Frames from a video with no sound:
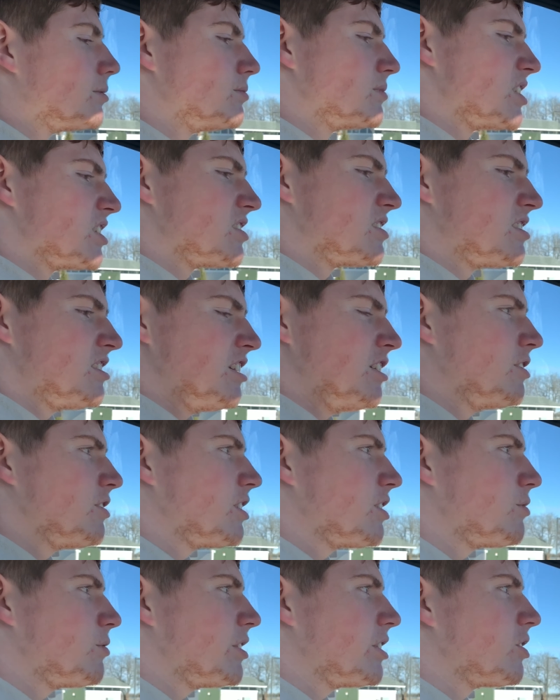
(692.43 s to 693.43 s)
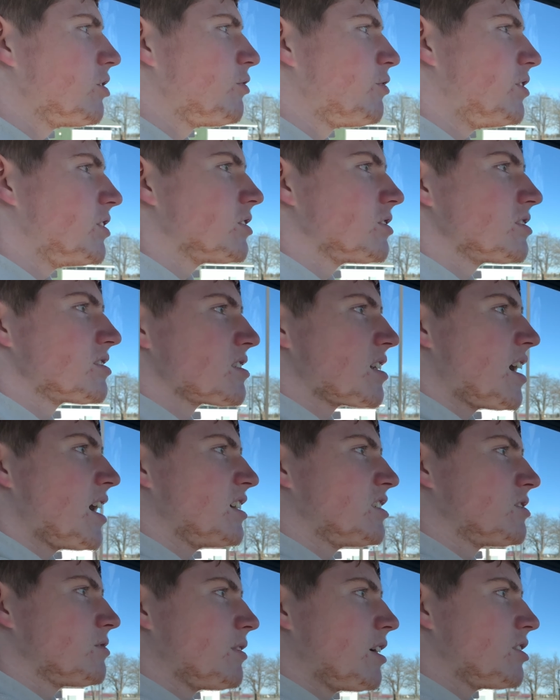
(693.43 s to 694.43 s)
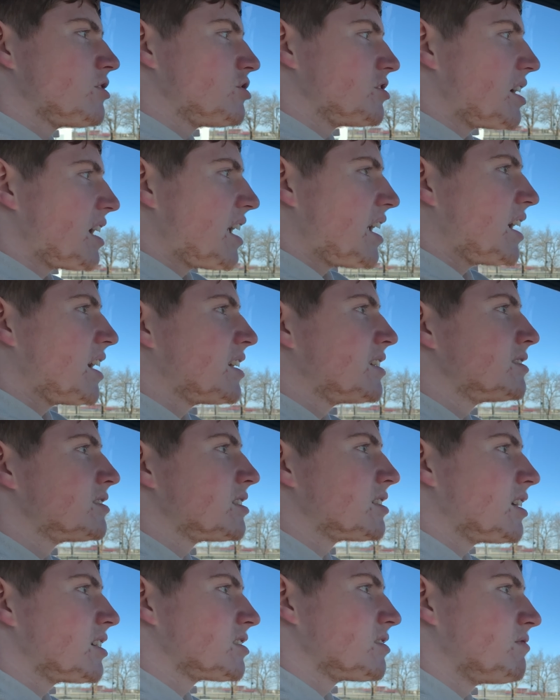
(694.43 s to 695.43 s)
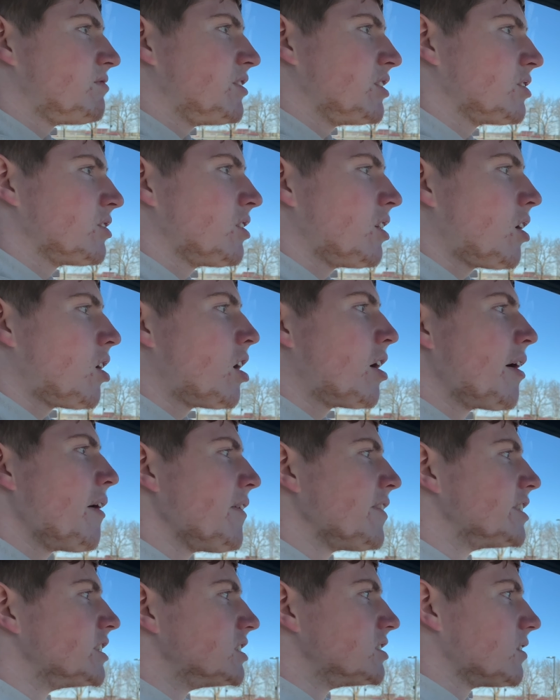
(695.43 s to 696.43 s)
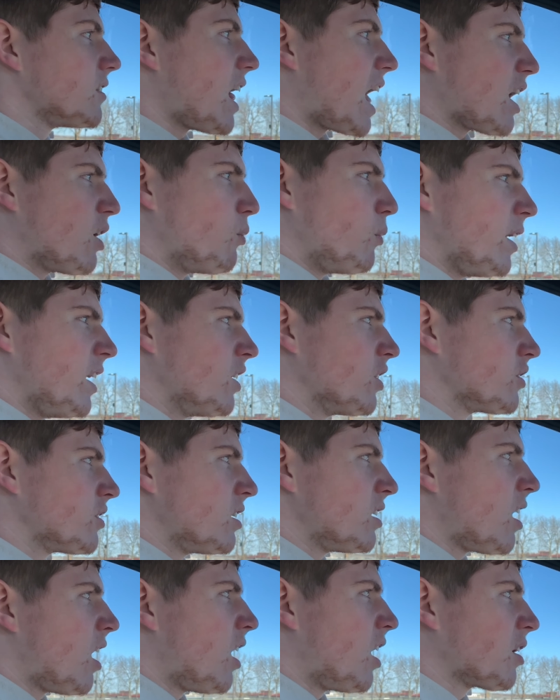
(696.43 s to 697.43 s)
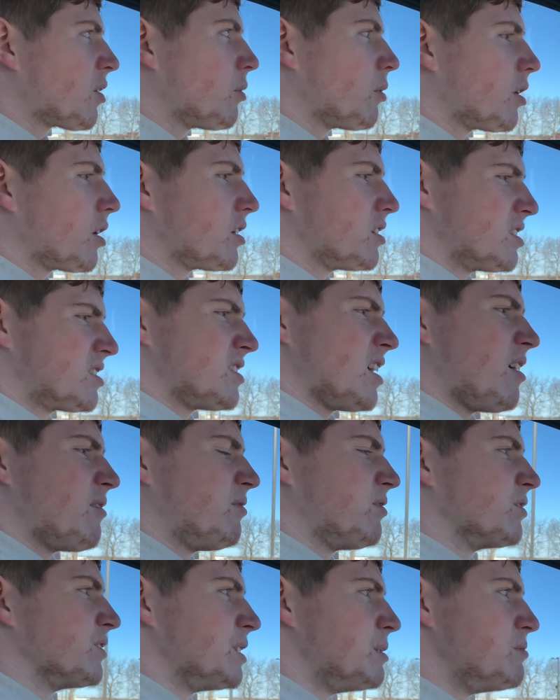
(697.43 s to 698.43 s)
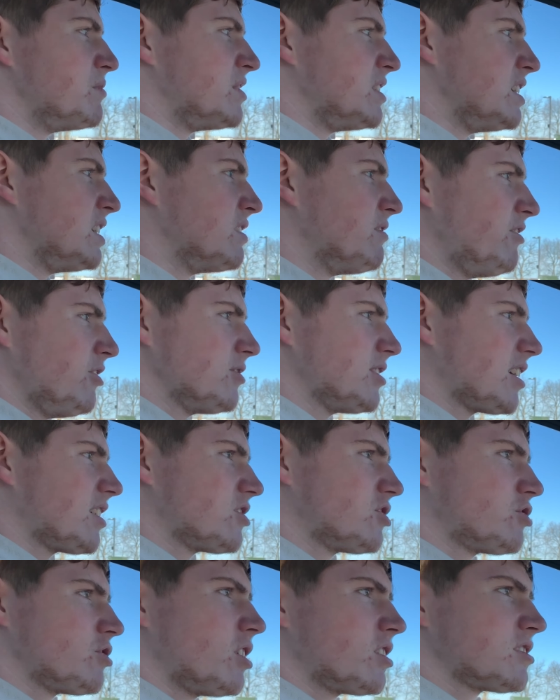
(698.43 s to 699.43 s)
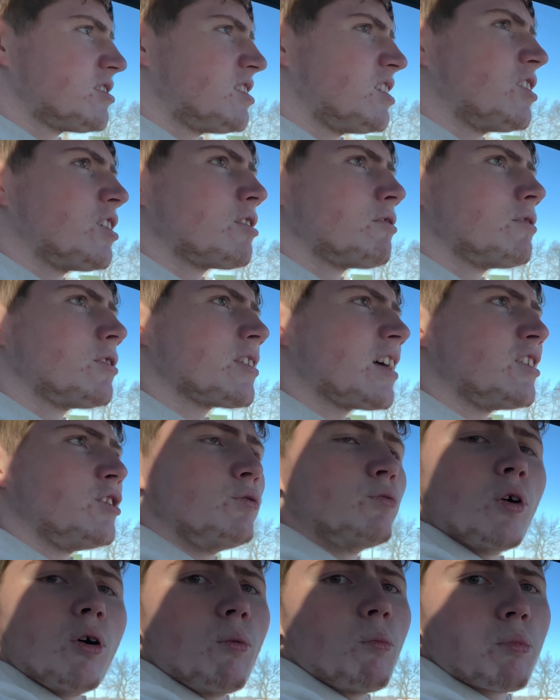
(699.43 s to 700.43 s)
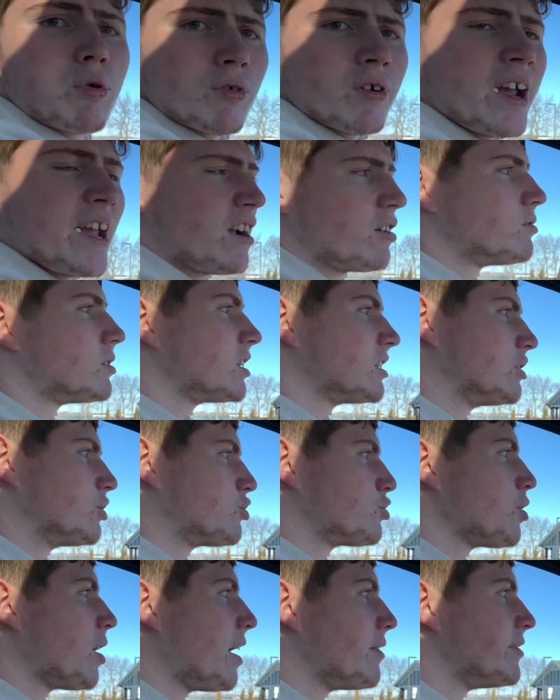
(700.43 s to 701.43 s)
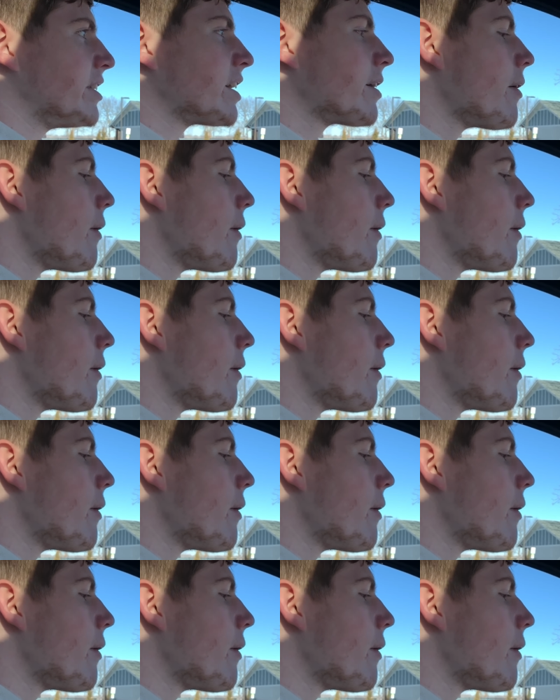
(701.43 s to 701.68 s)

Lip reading: The steering wheel feels nice around your hands. It doesn't feel all like weird and awkward. It's not flimsy. It feels like a strong steering wheel that you won't break while you're driving.